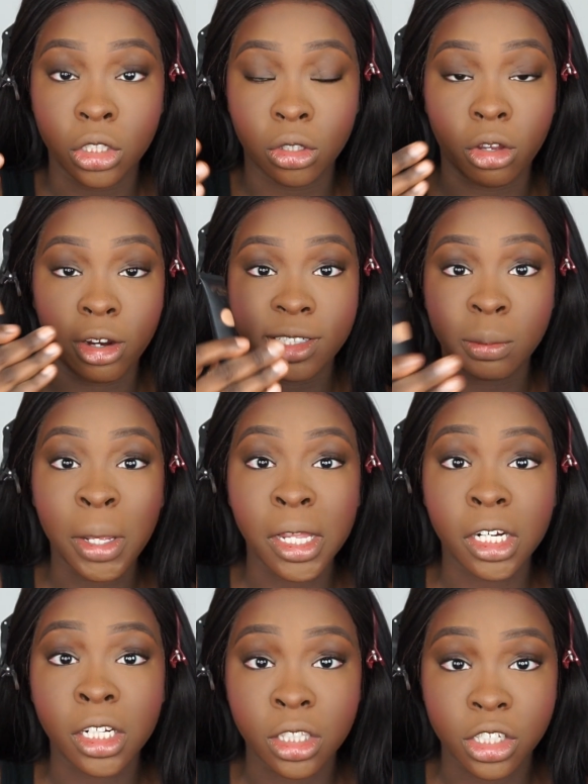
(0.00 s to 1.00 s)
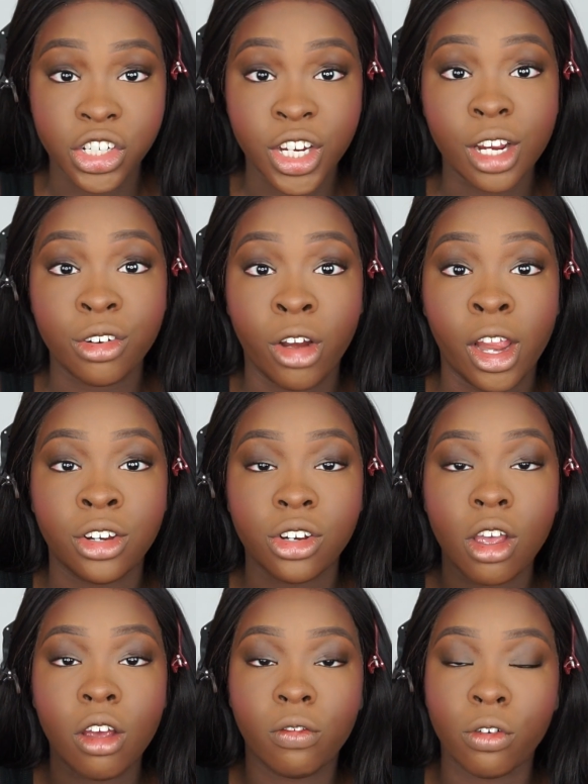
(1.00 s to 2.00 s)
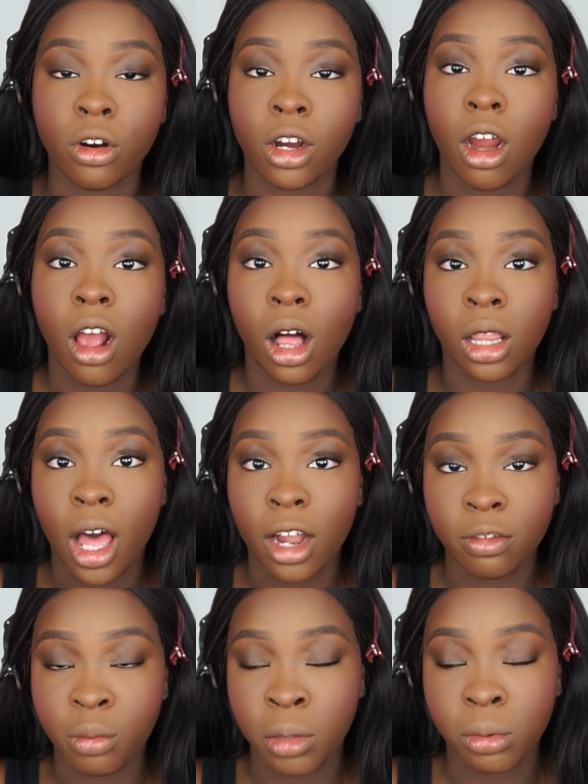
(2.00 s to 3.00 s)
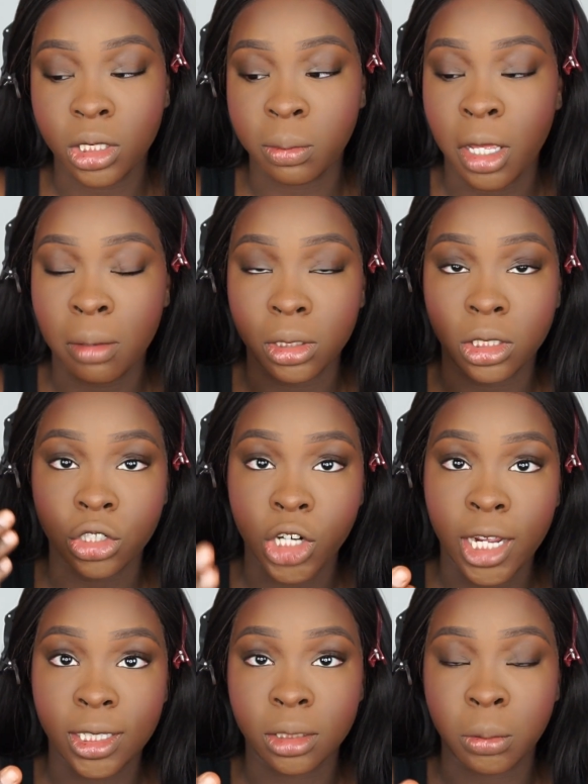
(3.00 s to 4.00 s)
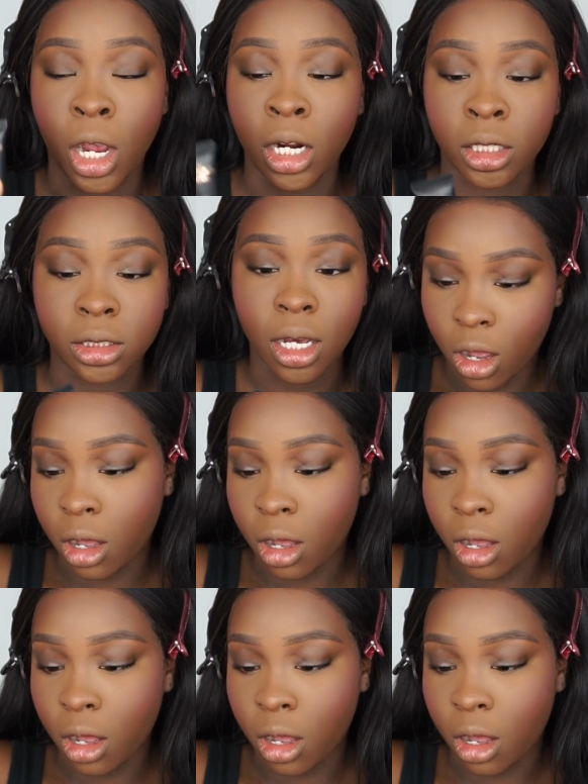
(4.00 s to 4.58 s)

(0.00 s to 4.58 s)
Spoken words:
So they're expanding the shade range for a lot of people to be able to try this product.